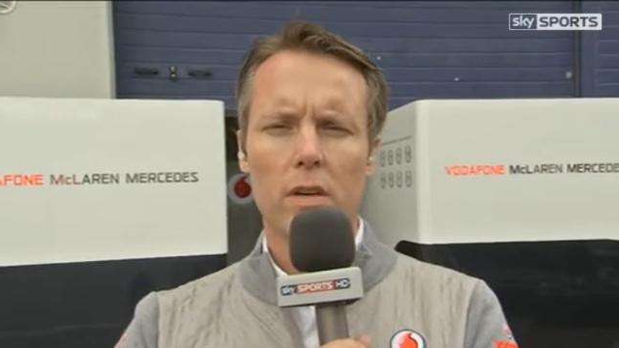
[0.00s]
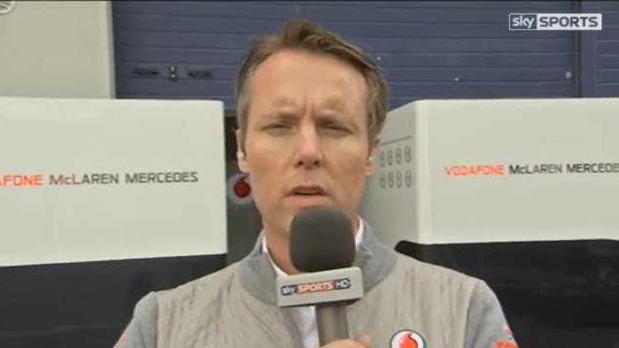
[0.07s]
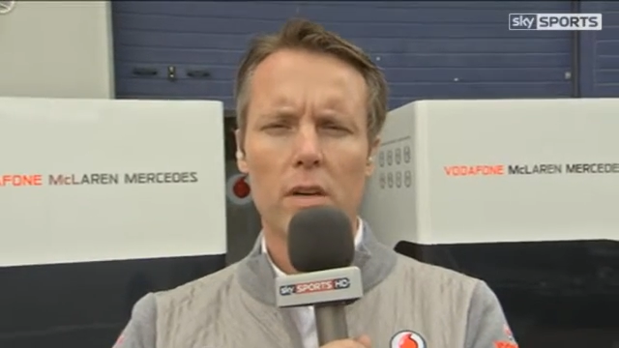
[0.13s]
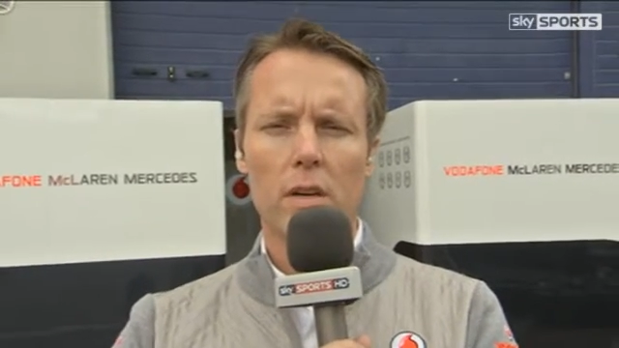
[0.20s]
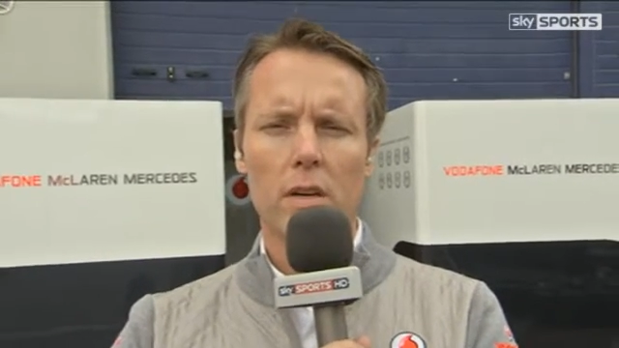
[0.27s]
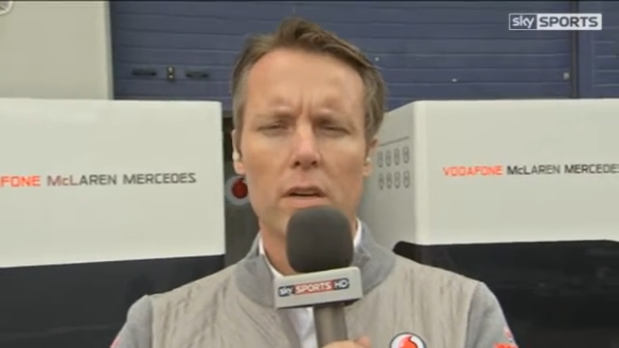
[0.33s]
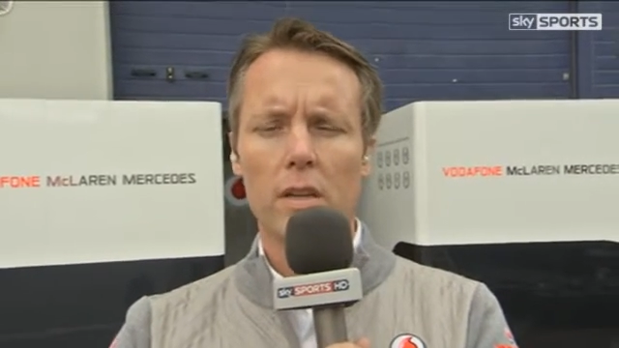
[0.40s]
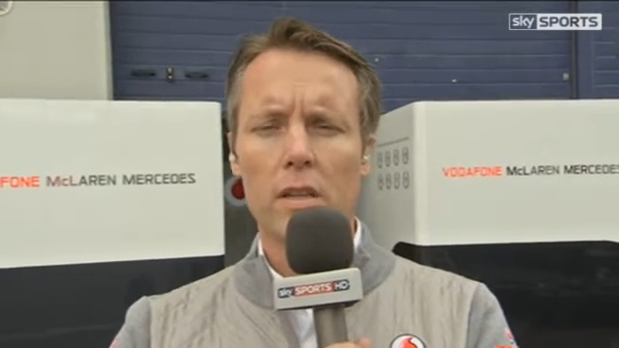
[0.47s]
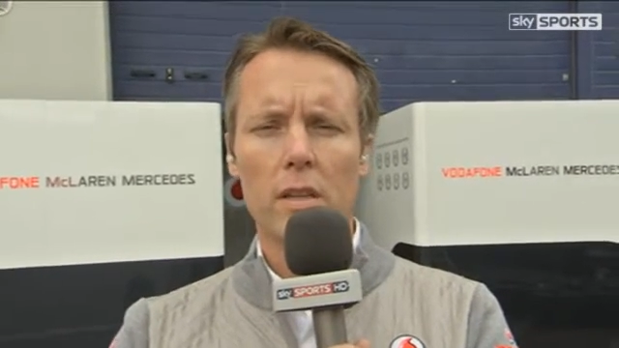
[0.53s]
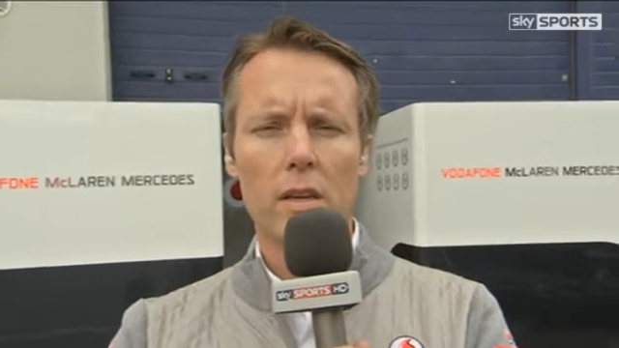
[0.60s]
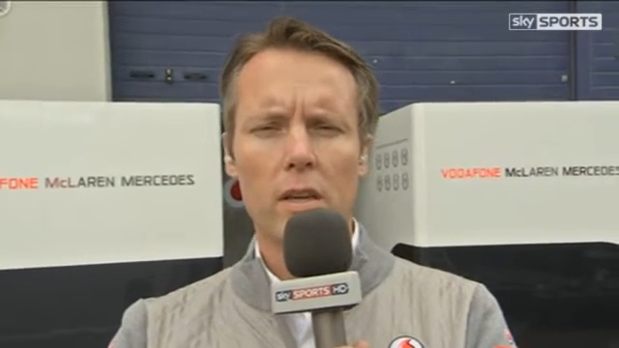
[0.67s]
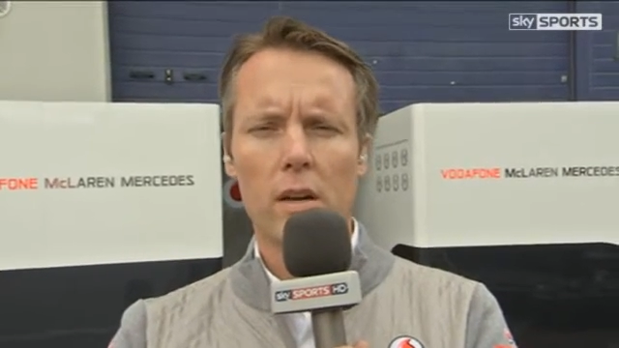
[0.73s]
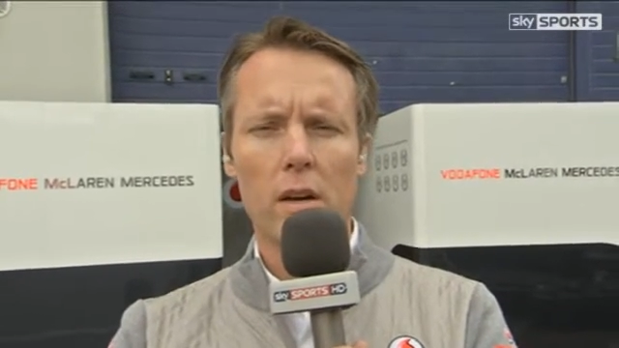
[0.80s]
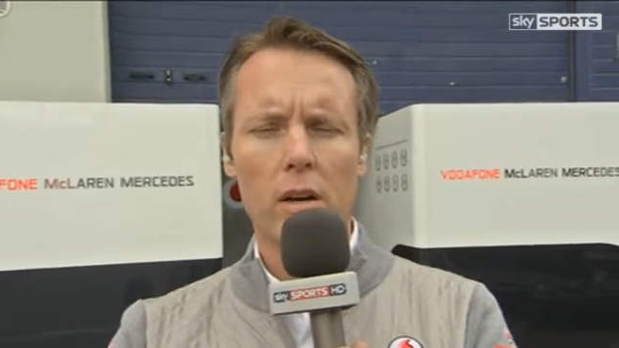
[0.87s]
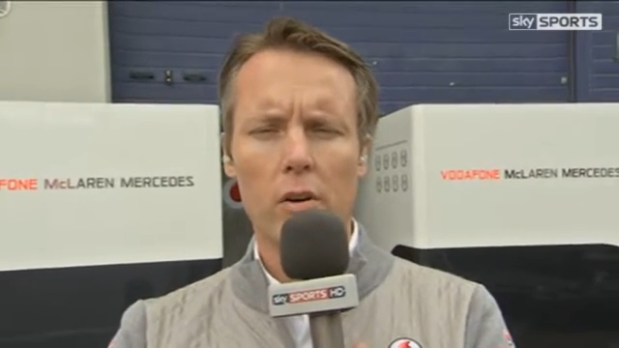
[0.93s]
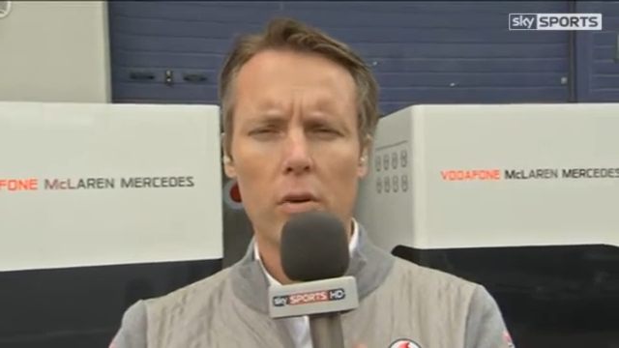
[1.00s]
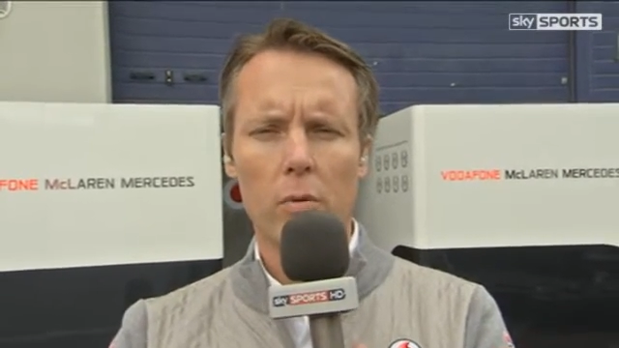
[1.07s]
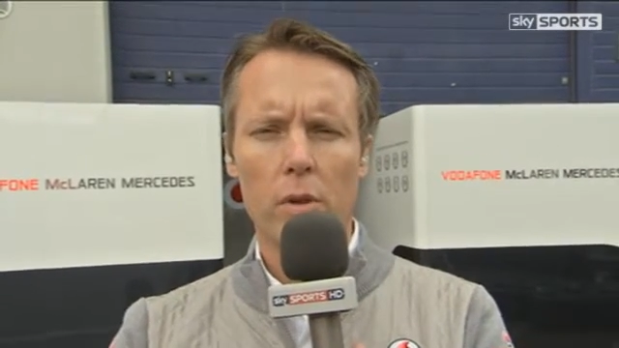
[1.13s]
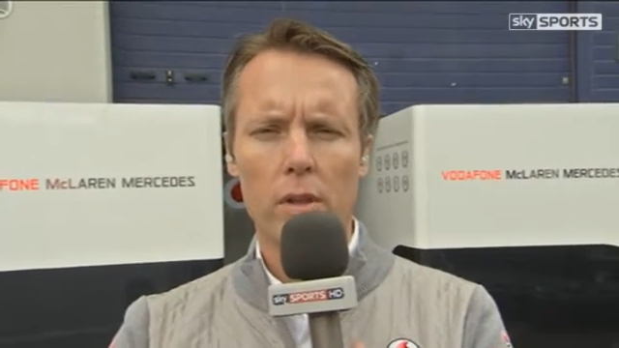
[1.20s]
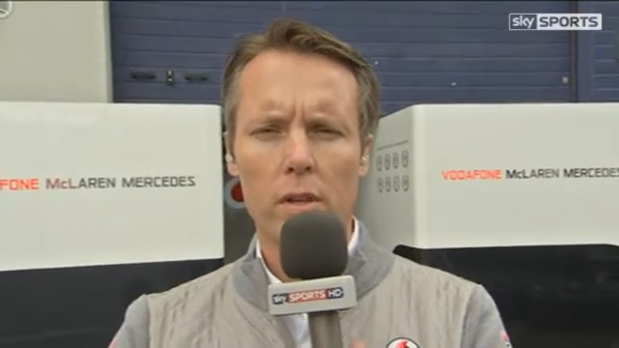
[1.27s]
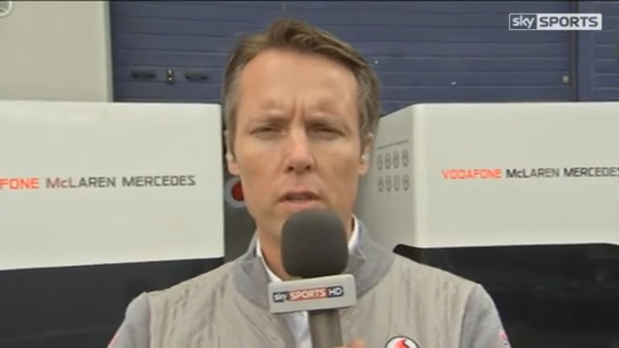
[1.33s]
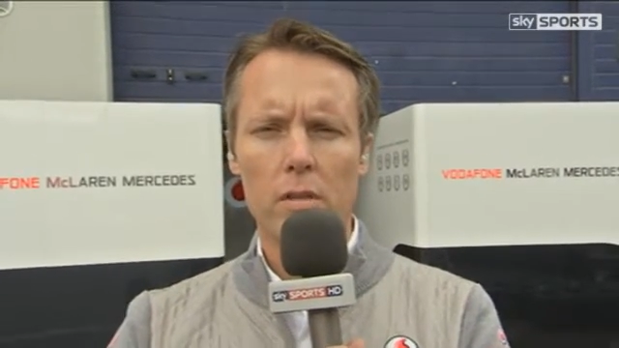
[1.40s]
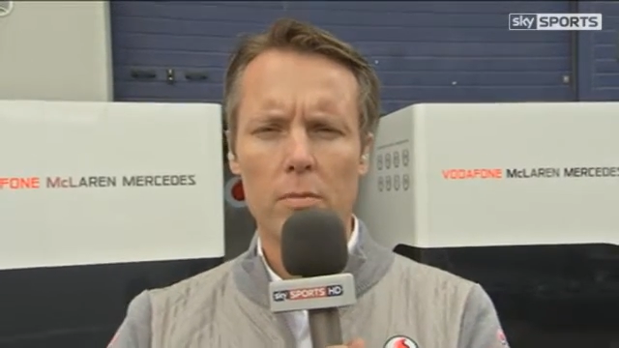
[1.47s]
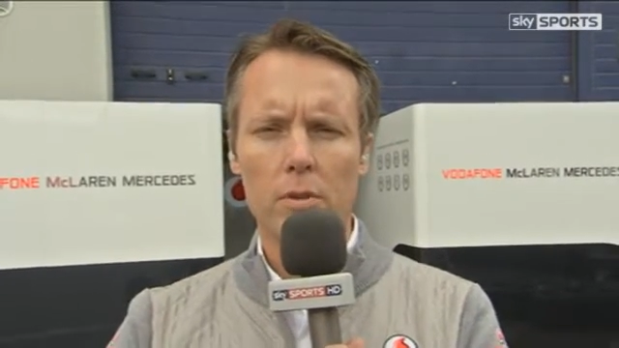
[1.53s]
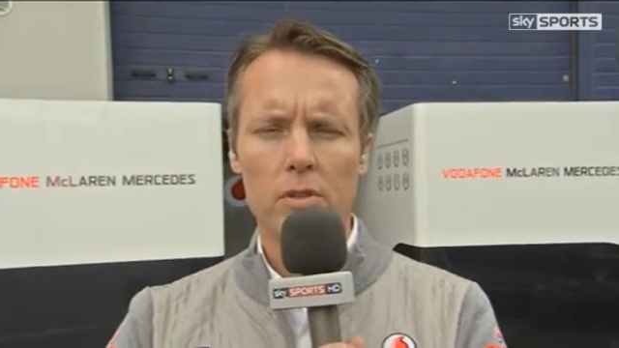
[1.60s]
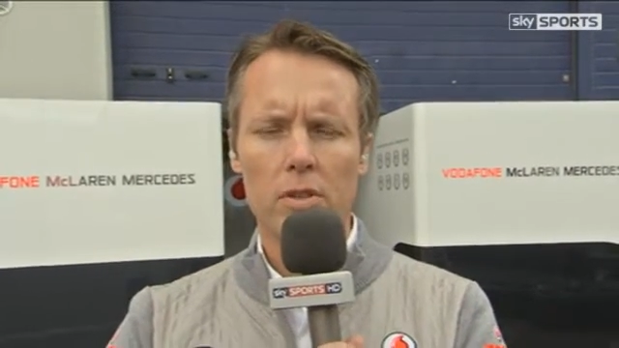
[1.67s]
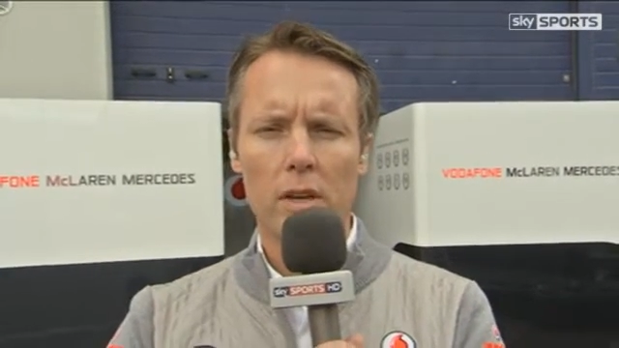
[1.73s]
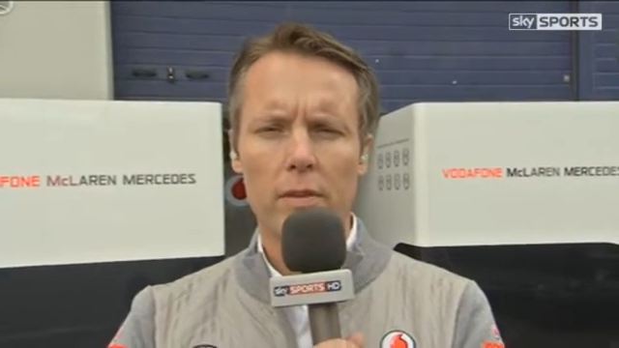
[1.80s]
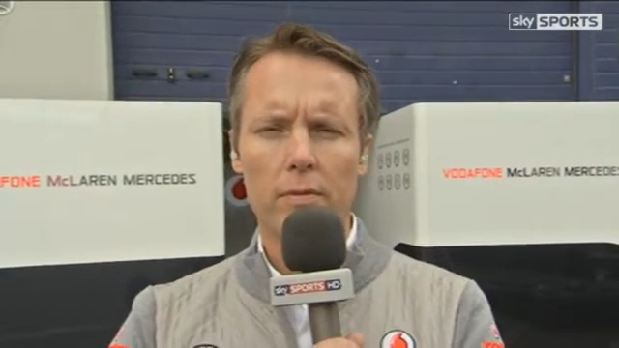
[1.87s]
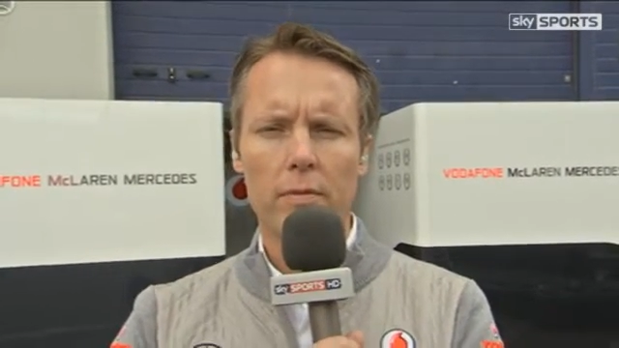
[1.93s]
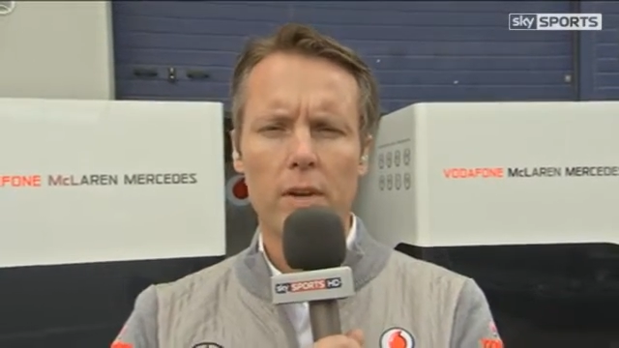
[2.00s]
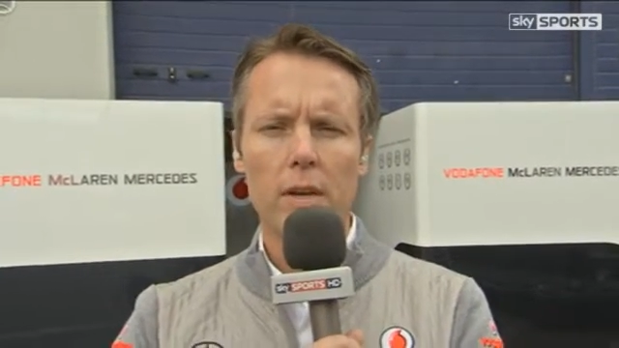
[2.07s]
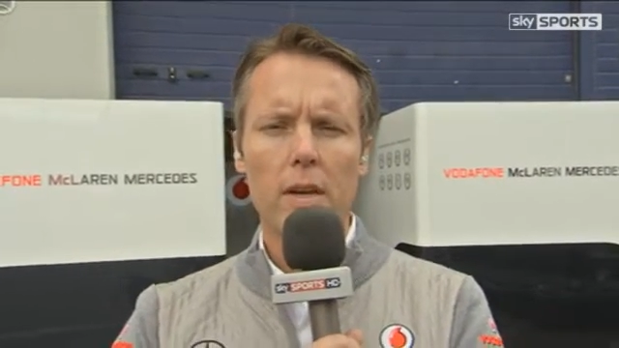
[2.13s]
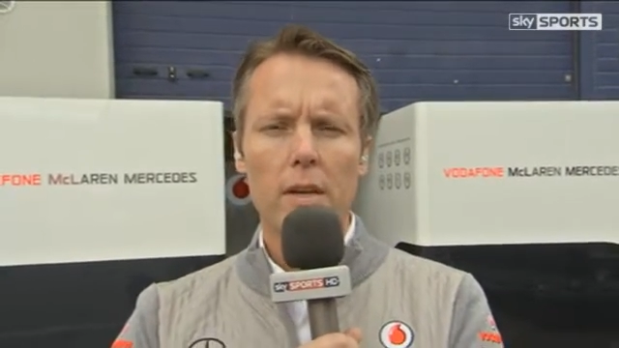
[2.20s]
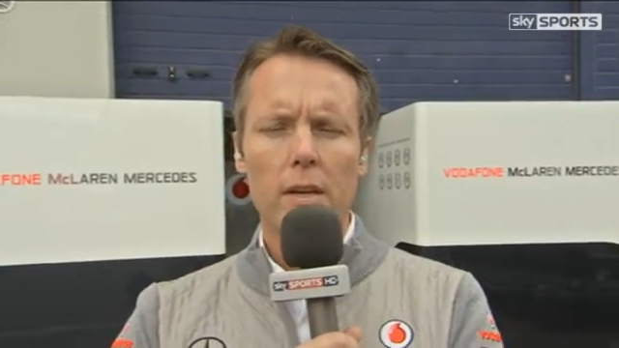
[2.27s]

in an area where they need to be safe.